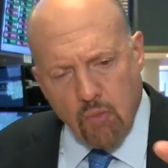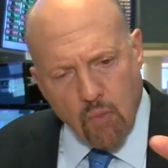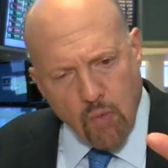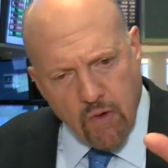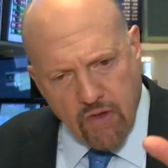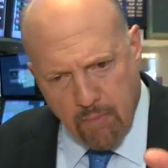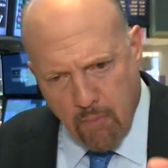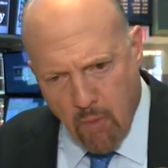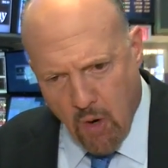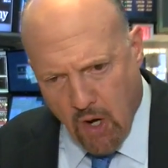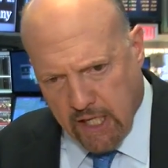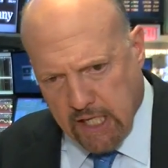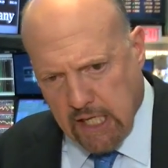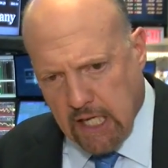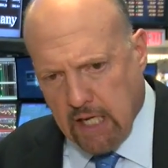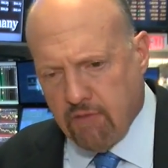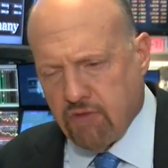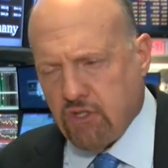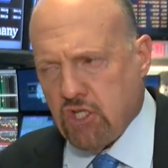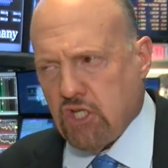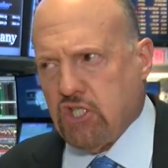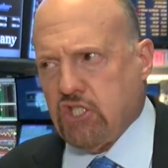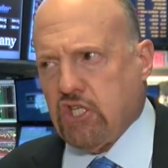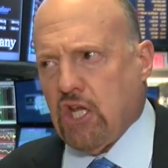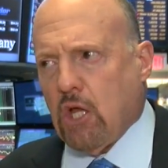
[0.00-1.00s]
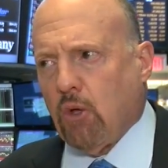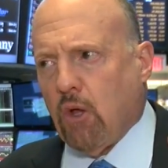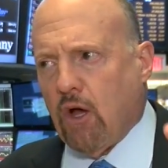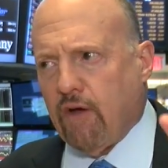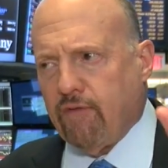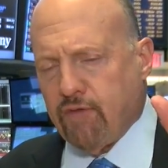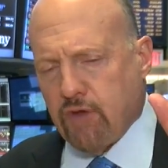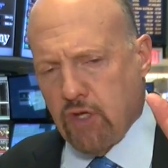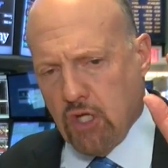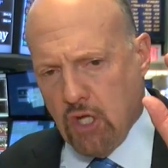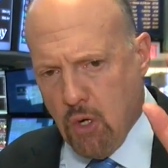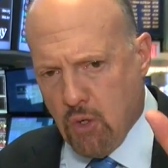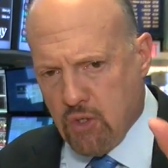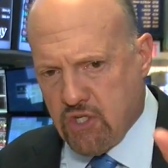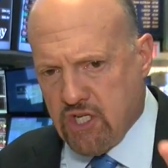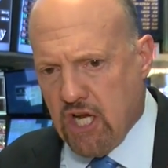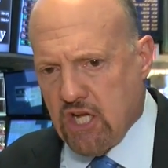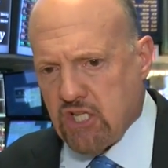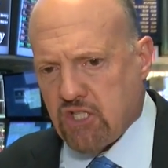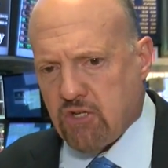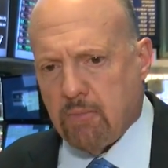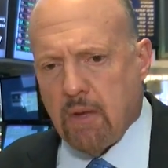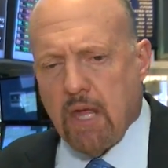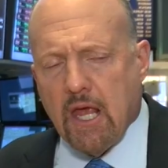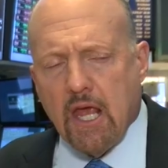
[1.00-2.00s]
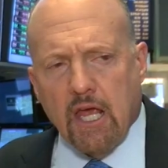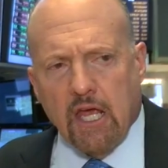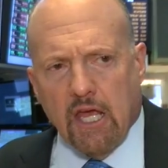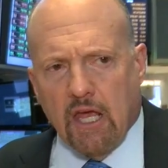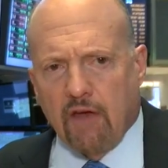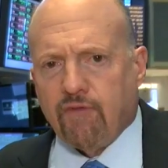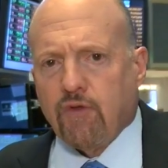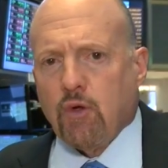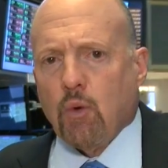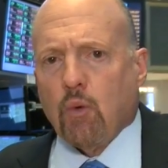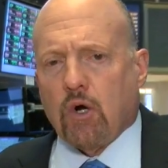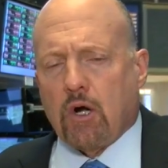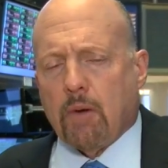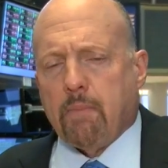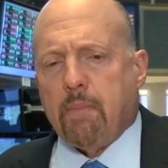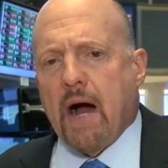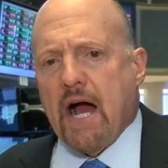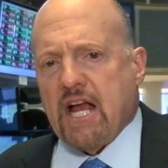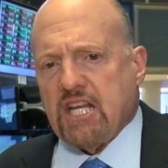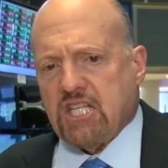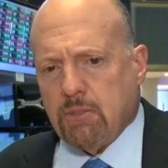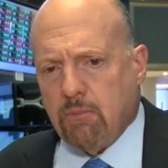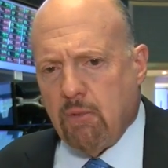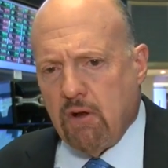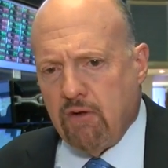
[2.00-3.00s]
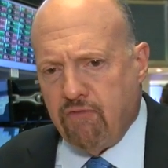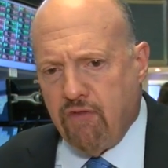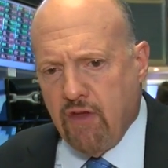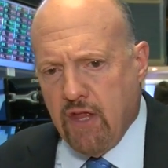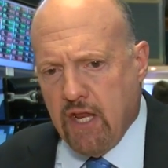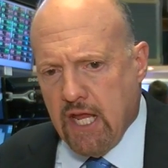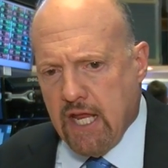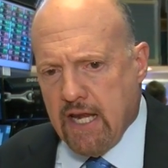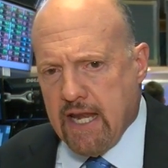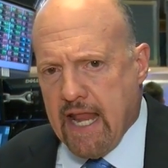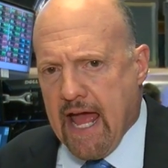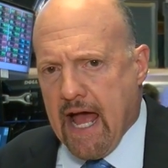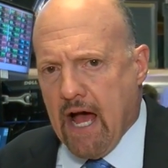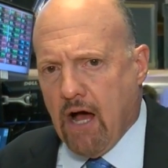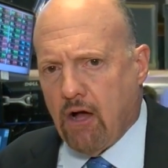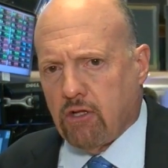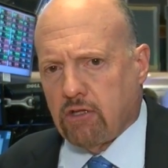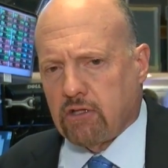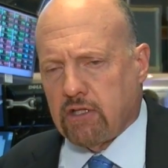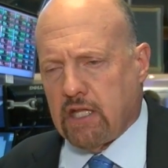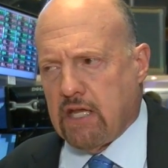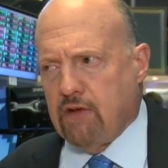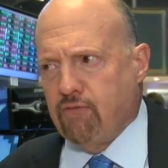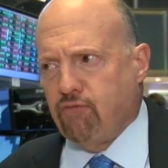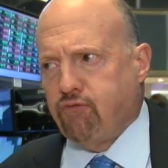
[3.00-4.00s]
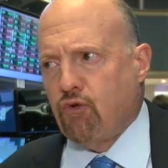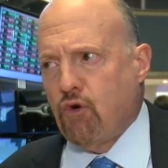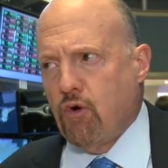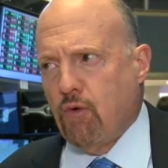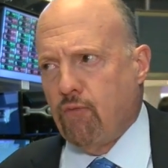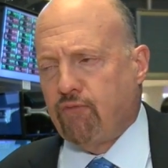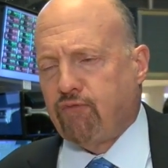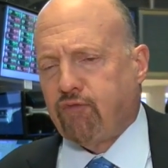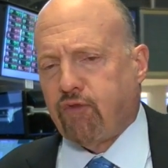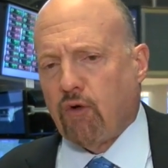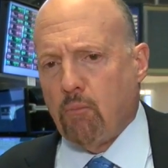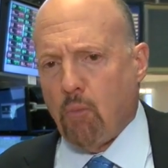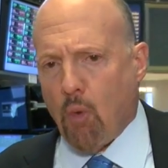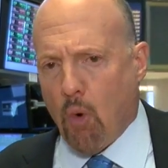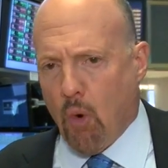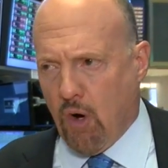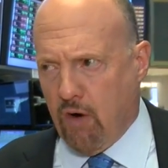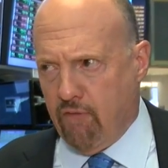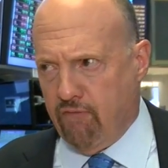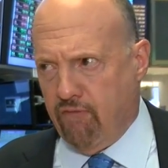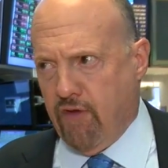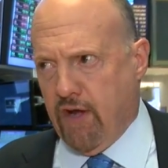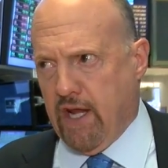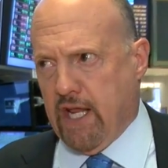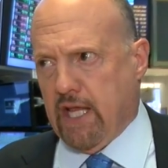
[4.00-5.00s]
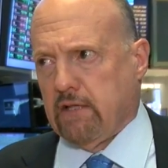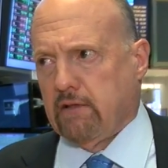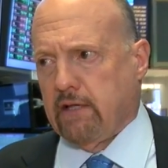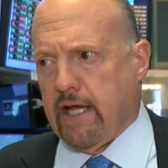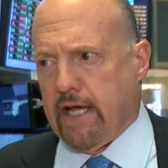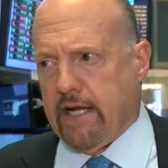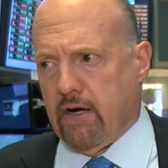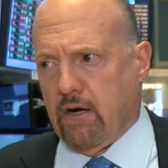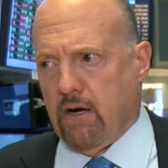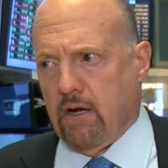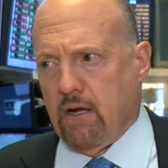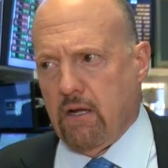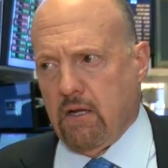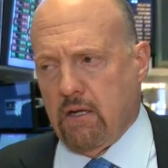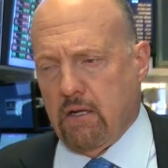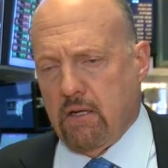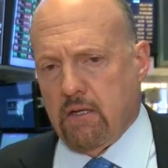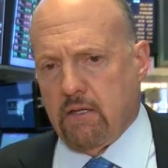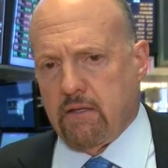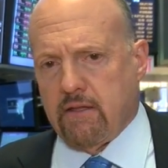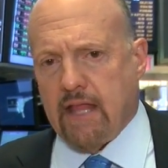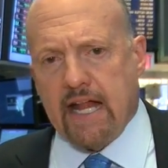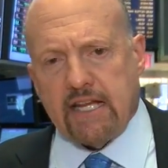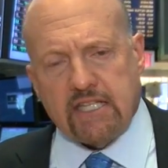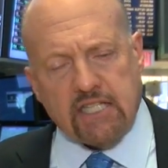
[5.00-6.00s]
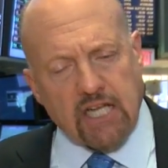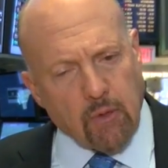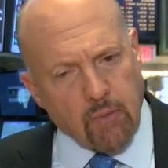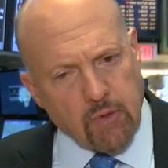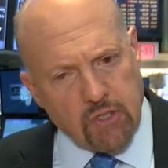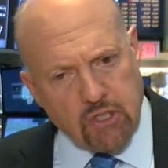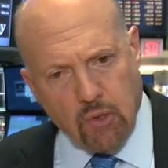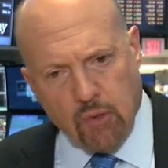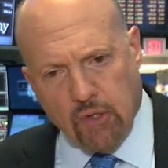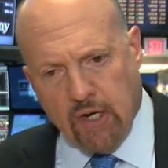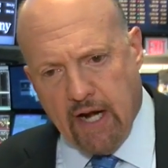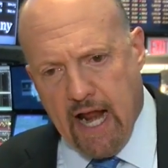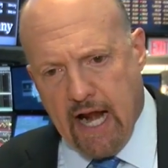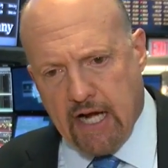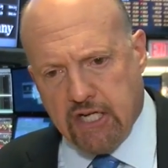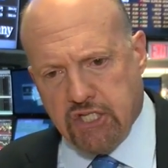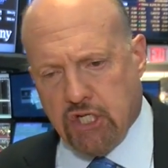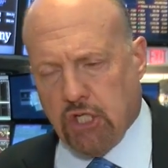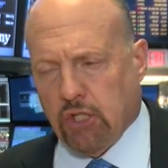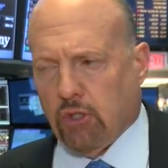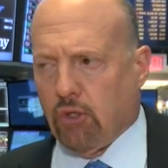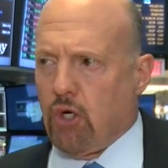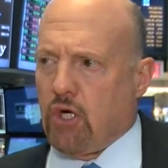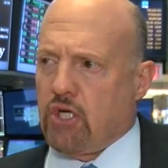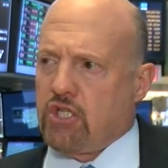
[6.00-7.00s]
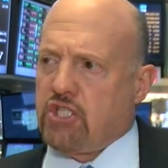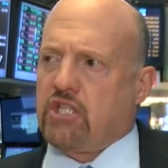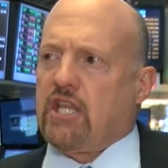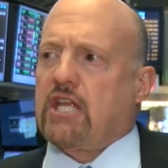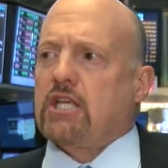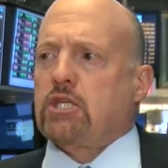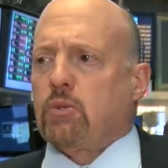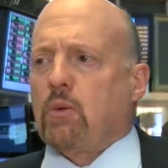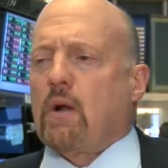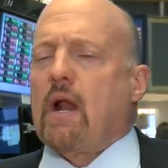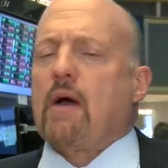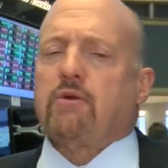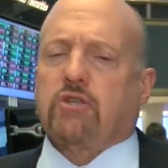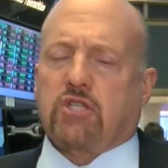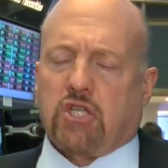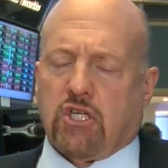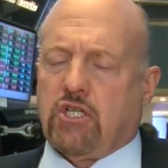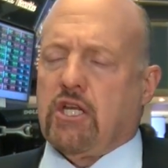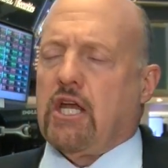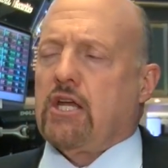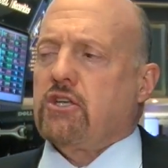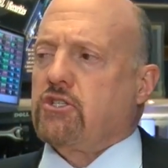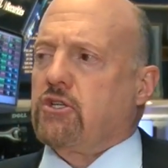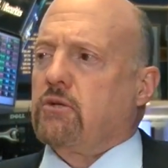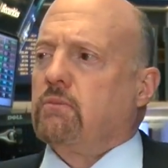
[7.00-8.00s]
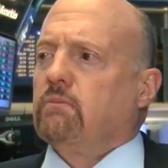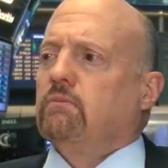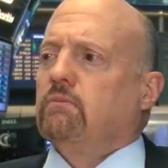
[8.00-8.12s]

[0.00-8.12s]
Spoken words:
When the market gives you sell-off, you don't chase them. If you were to buy some Nvidia now, leave room for more Nvidia later. That's how we do it in Action Alerts. That's what I would suggest.